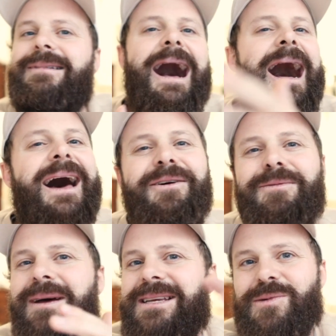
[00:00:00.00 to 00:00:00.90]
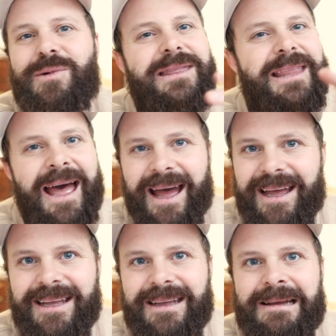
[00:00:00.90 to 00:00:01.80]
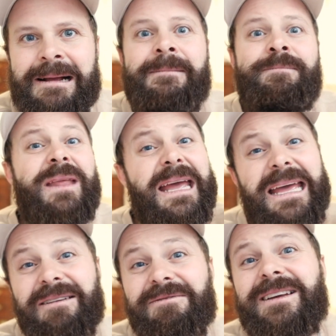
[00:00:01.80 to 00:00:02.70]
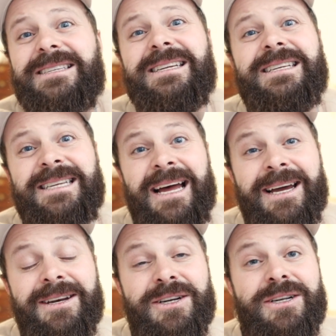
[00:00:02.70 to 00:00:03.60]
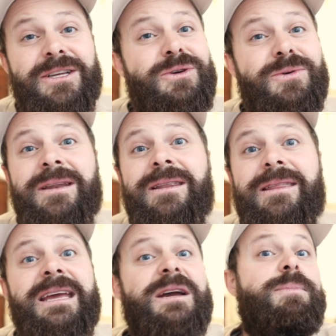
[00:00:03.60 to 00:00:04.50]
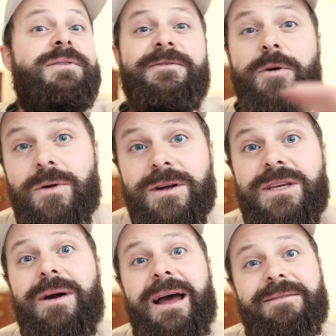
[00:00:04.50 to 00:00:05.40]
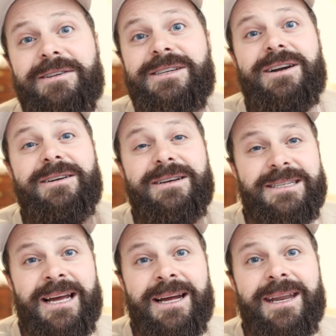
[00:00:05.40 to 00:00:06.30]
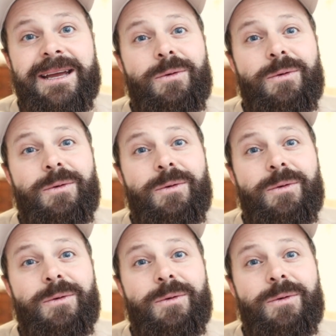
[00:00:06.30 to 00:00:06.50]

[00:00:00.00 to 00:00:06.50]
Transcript: I don't mess with that. If as a designer you can think before you ever start designing,